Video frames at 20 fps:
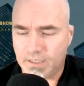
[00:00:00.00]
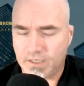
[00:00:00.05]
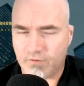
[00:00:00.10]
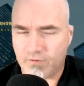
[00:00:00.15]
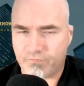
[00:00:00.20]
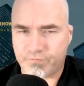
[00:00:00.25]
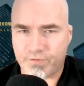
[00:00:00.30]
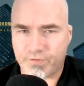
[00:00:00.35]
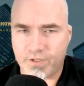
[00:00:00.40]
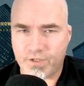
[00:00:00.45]

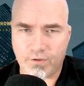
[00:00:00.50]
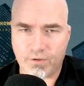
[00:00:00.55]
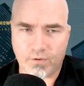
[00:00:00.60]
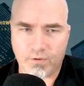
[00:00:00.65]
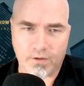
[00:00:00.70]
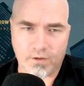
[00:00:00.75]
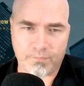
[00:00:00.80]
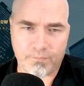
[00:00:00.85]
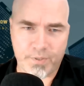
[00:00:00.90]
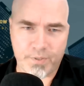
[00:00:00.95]
if there
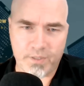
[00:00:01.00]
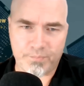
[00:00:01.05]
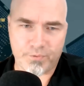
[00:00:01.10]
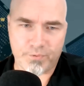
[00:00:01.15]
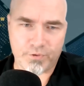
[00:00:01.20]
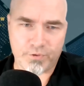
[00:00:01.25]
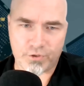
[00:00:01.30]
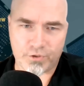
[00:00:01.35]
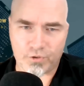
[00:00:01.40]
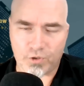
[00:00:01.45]
are
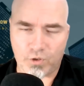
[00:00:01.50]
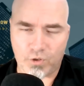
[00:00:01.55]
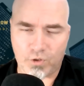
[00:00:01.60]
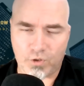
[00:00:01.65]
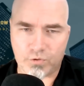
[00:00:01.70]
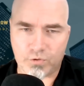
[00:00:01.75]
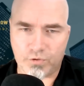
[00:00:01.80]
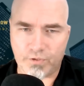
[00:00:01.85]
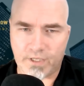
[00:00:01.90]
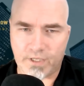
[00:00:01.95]
people in your
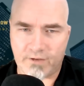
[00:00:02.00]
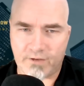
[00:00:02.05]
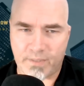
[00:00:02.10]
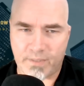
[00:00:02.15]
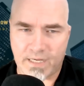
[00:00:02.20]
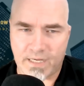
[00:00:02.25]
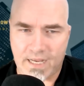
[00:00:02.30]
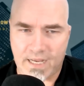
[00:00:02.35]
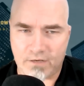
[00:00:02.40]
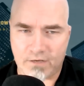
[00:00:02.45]
local that have
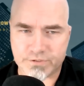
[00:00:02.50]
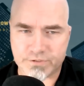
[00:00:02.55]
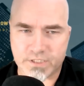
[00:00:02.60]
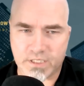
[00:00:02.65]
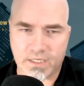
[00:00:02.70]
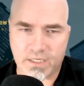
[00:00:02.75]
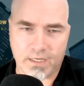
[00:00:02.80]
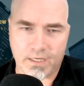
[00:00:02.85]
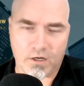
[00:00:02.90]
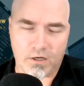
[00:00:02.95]
been
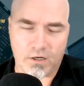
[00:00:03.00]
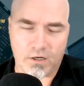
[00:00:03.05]
outstanding